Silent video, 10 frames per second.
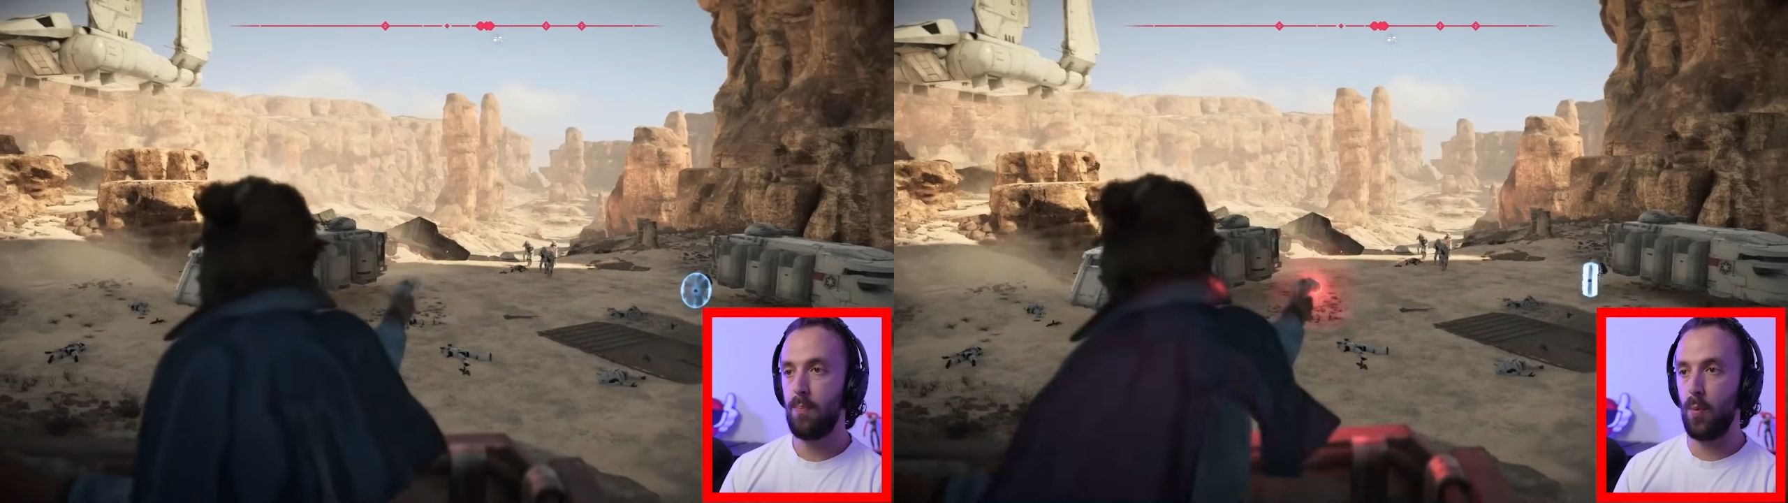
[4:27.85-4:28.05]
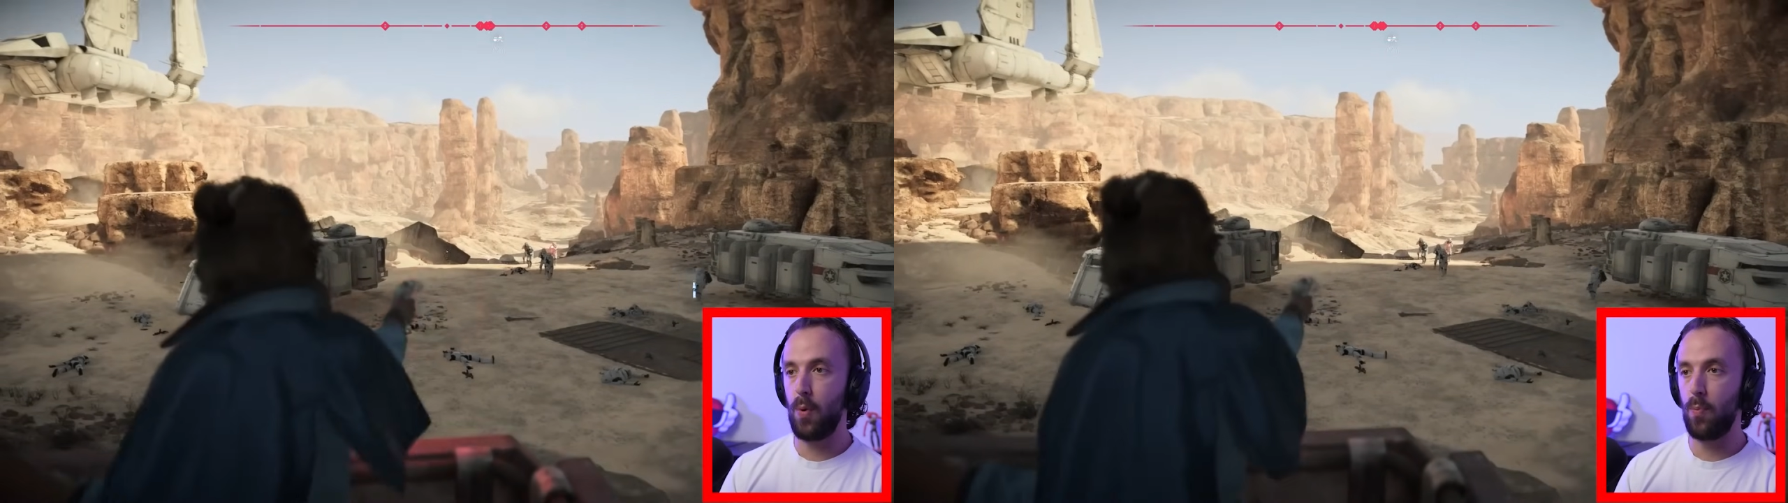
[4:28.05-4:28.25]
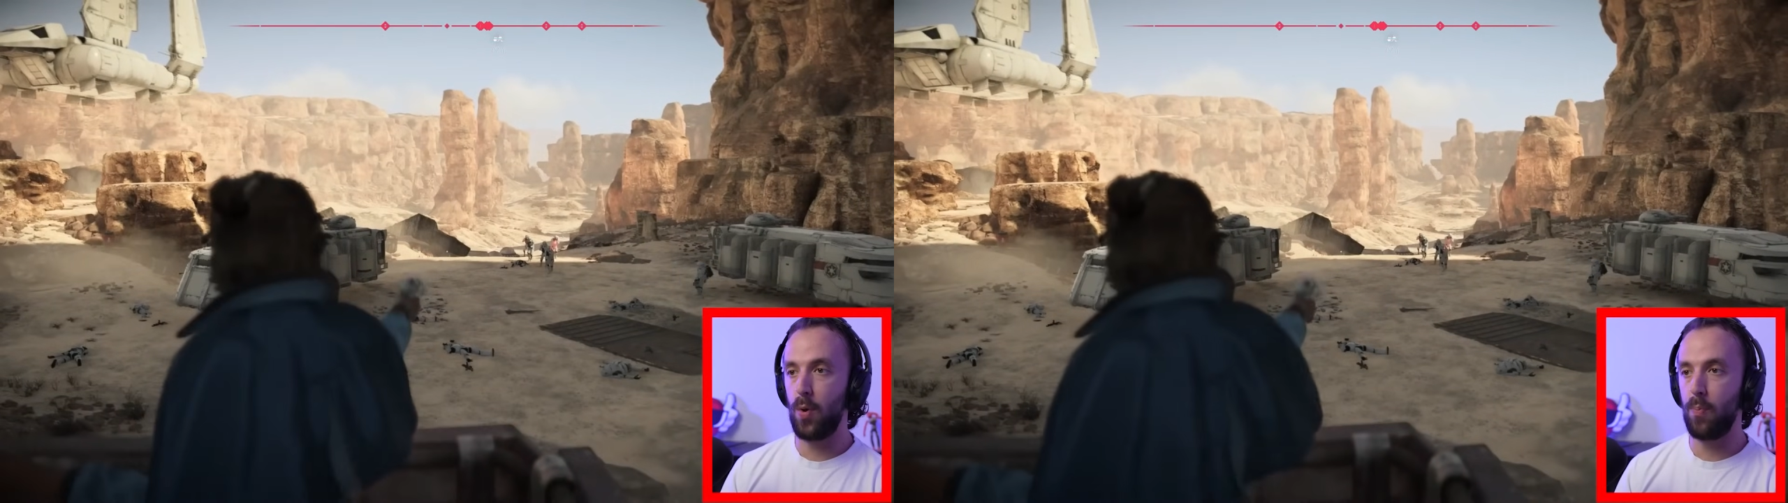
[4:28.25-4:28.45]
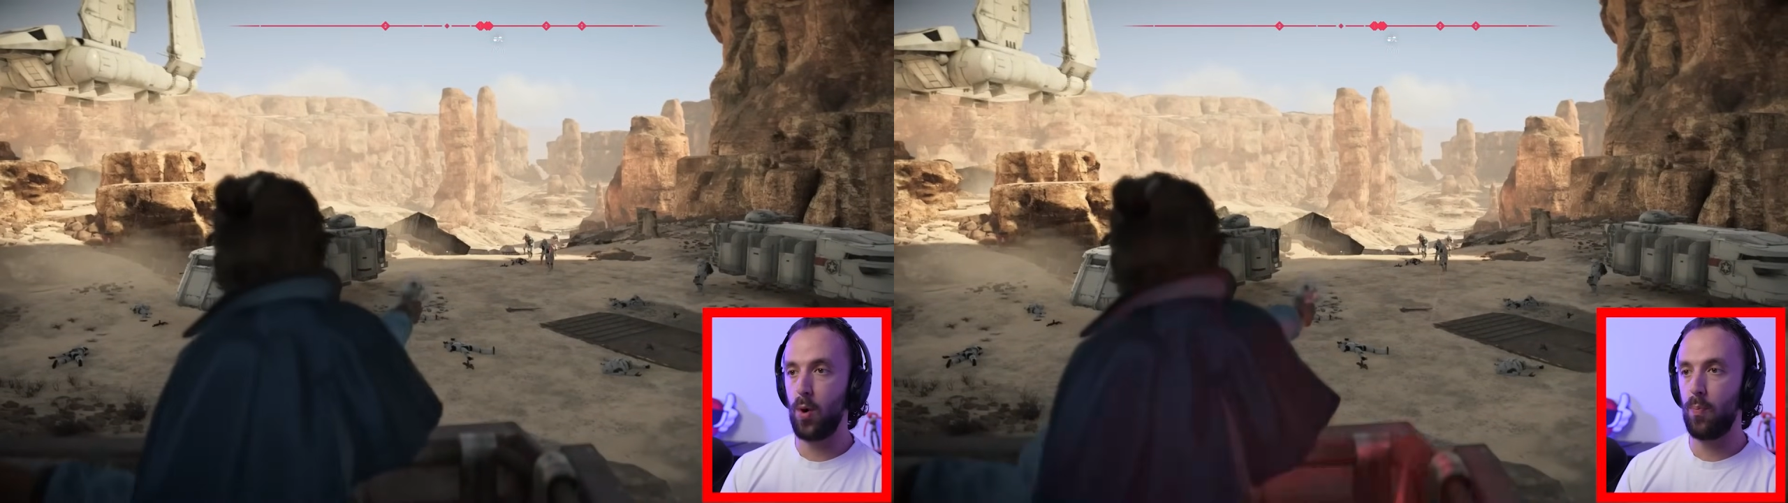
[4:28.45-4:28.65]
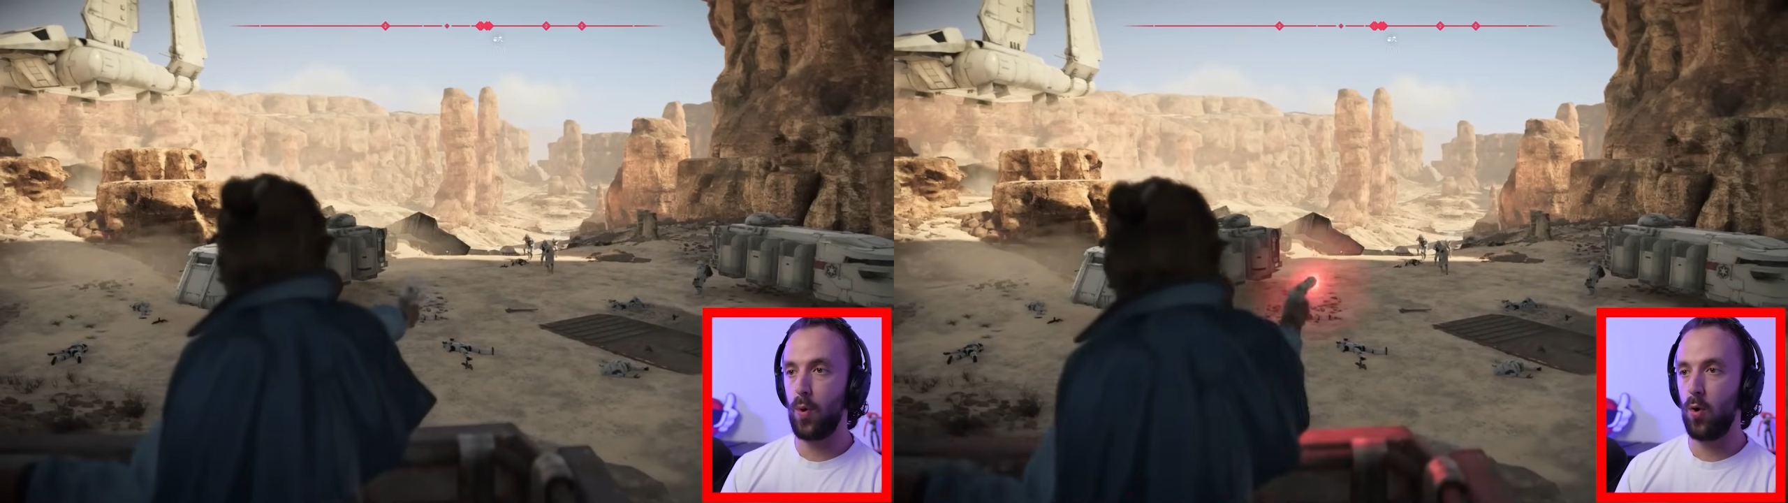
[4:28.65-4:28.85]
Oh, bo, bo,
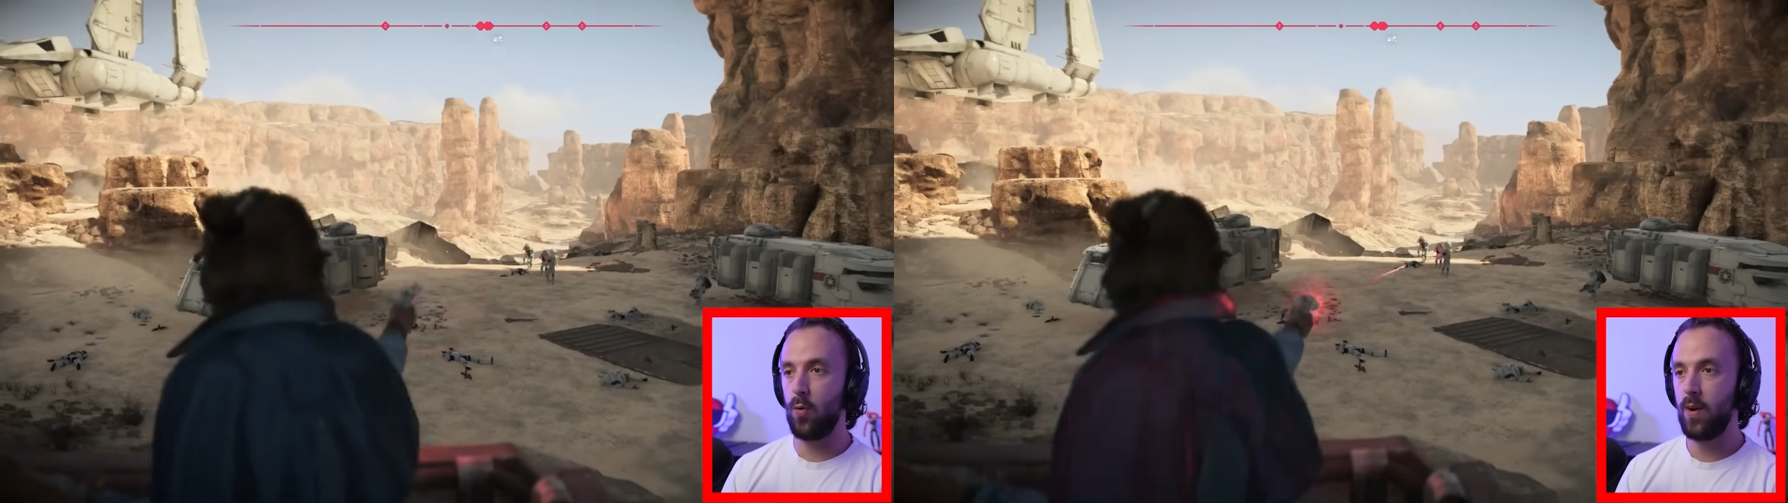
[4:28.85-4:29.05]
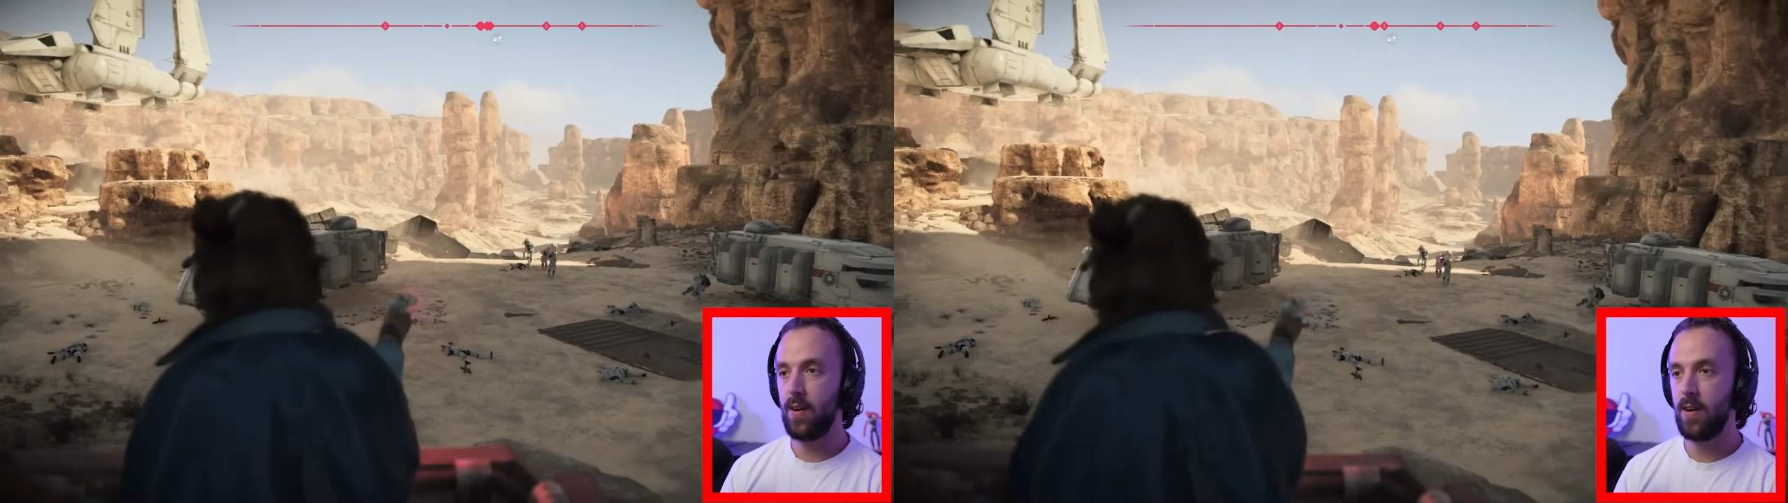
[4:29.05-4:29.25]
bo, bo.